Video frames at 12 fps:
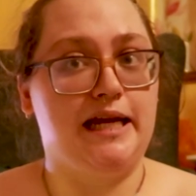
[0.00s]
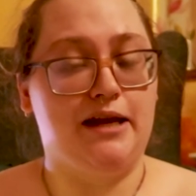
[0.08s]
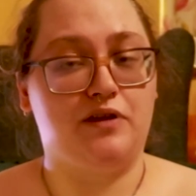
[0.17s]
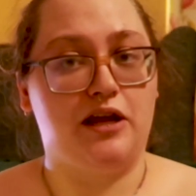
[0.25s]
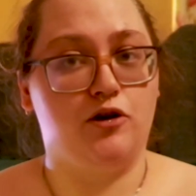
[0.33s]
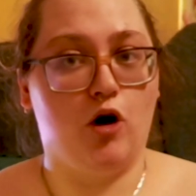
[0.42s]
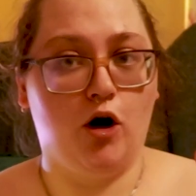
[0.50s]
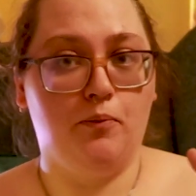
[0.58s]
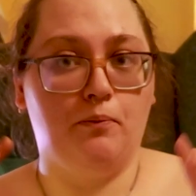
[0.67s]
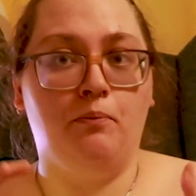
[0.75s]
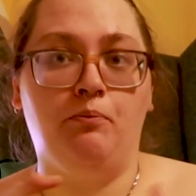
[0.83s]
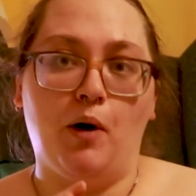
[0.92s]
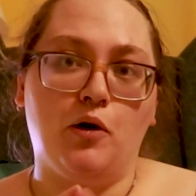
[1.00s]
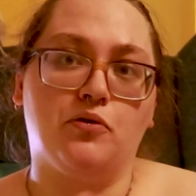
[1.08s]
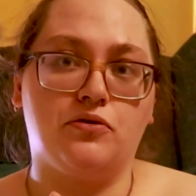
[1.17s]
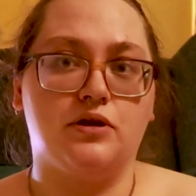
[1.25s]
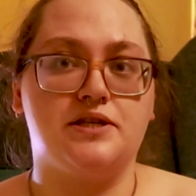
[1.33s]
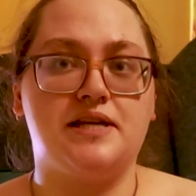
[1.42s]
If they're not
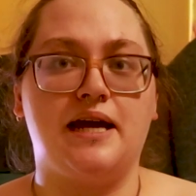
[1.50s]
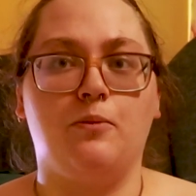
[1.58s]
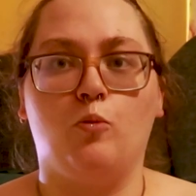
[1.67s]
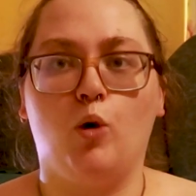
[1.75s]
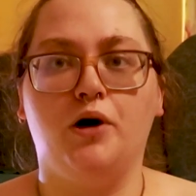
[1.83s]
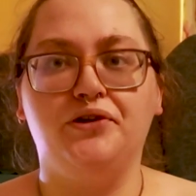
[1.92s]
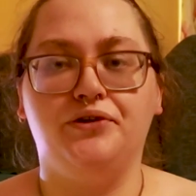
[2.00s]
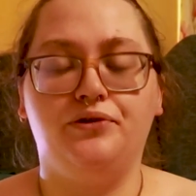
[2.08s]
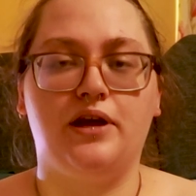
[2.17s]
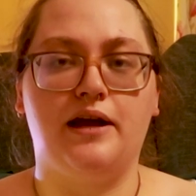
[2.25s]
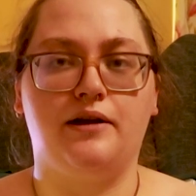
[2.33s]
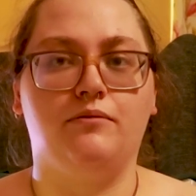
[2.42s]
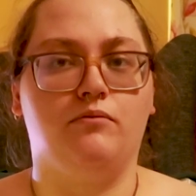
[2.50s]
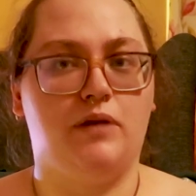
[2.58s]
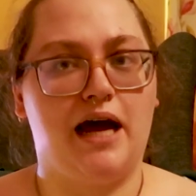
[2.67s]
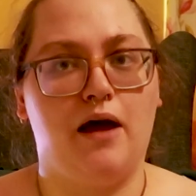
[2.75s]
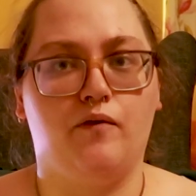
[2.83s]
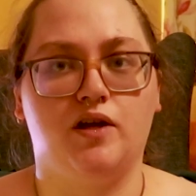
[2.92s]
both the same one, then
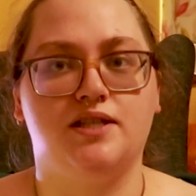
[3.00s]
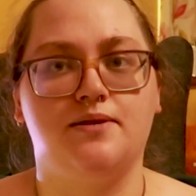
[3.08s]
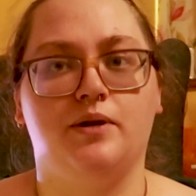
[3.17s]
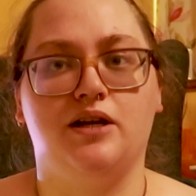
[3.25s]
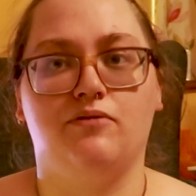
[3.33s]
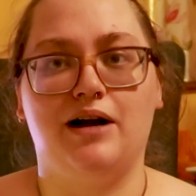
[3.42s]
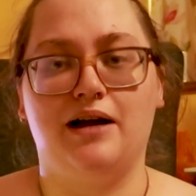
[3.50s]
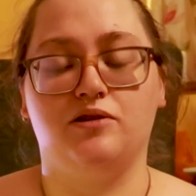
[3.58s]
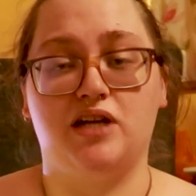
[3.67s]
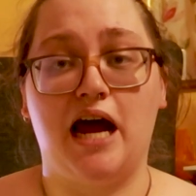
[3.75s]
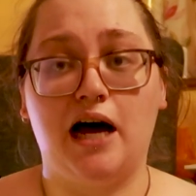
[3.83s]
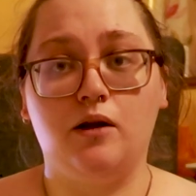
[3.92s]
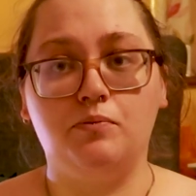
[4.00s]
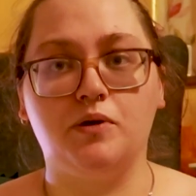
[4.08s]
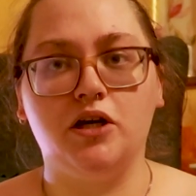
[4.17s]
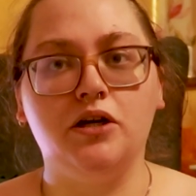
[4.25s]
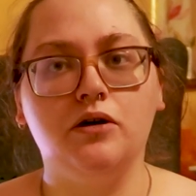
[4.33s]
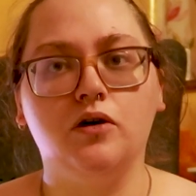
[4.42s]
having somebody around to help
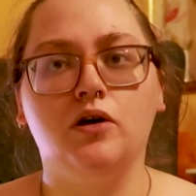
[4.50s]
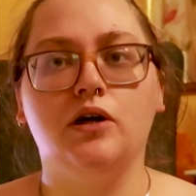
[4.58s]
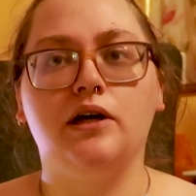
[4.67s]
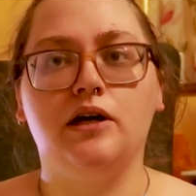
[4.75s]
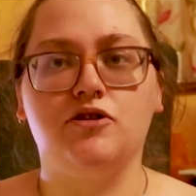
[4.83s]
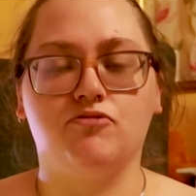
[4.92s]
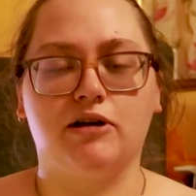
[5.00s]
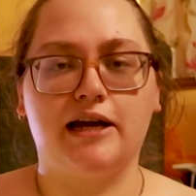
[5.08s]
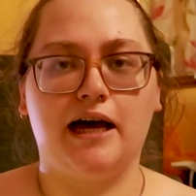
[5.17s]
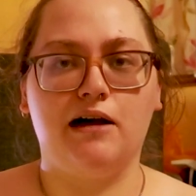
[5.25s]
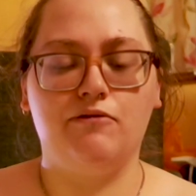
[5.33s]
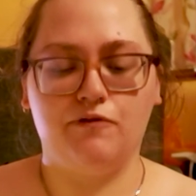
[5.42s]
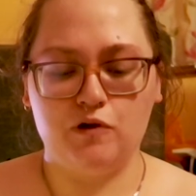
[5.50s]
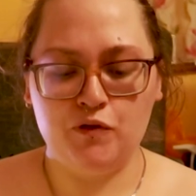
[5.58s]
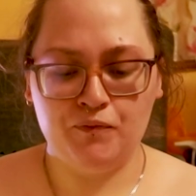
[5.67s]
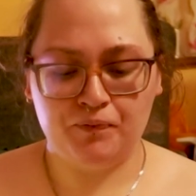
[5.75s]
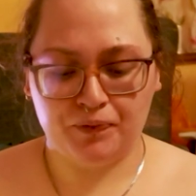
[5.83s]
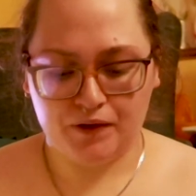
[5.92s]
you is really helpful.